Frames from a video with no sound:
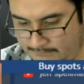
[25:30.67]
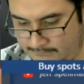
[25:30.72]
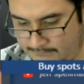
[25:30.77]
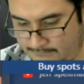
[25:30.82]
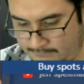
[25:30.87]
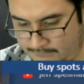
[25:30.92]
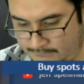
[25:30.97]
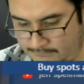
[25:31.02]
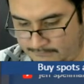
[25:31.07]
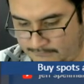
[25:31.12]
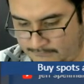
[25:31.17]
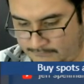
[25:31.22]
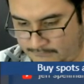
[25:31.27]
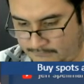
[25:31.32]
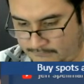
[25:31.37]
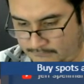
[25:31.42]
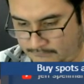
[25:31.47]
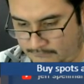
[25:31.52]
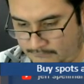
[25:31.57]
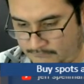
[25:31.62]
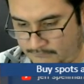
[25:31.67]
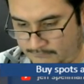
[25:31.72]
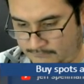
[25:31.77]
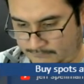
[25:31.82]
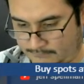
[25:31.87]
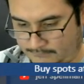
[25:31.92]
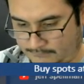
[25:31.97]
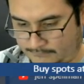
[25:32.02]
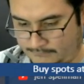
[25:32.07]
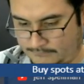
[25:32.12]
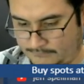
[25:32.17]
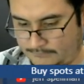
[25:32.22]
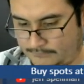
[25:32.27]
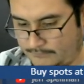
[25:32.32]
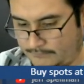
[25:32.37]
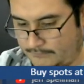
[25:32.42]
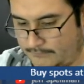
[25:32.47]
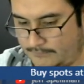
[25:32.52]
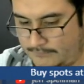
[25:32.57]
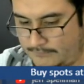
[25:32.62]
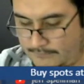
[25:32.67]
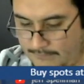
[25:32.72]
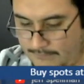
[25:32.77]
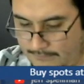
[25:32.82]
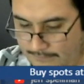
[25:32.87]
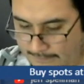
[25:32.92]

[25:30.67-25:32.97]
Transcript: No one is speaking in this clip.